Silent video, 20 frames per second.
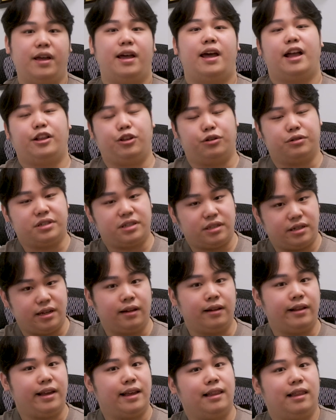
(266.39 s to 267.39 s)
and you're
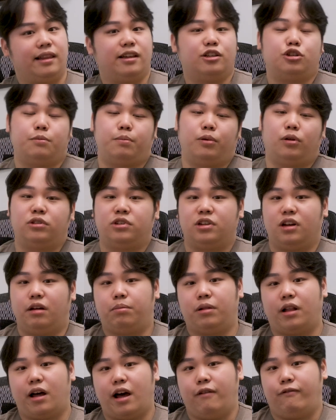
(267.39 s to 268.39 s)
still eligible to
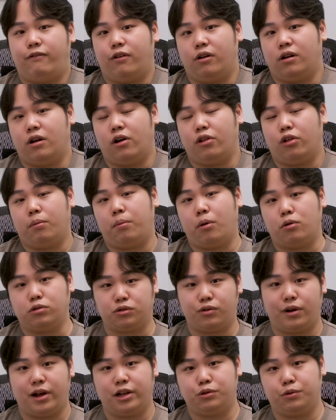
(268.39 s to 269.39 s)
apply for another
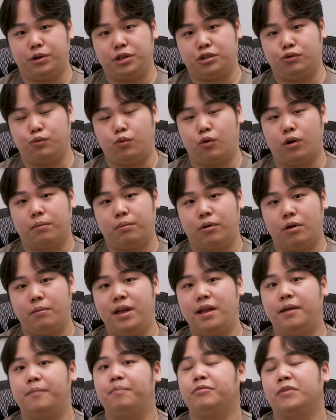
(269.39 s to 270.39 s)
post-graduation work
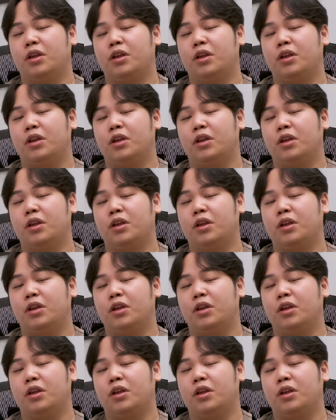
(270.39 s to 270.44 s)
permit,